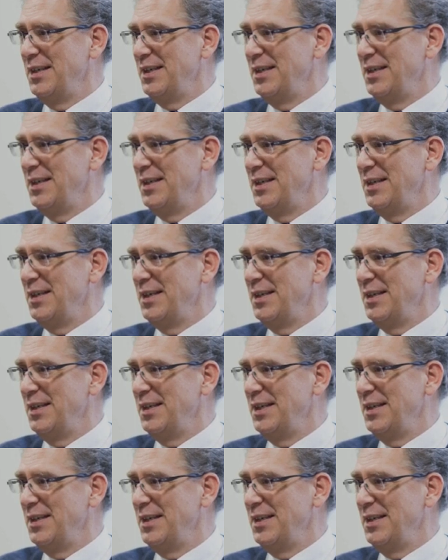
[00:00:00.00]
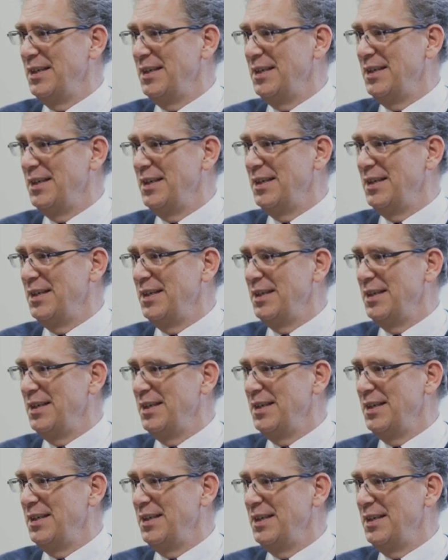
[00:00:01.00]

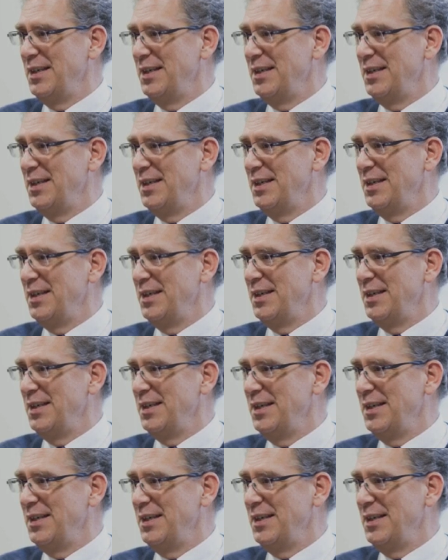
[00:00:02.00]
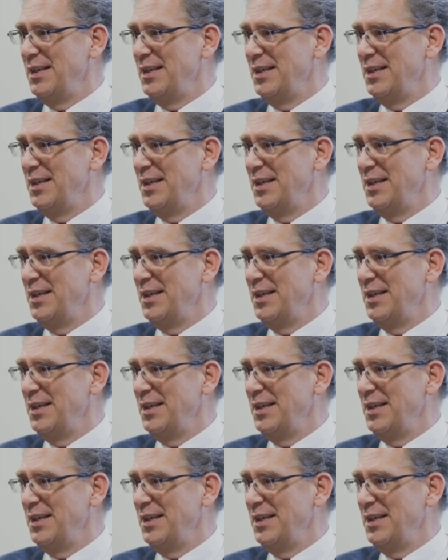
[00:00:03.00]
No words are spoken by the person on screen.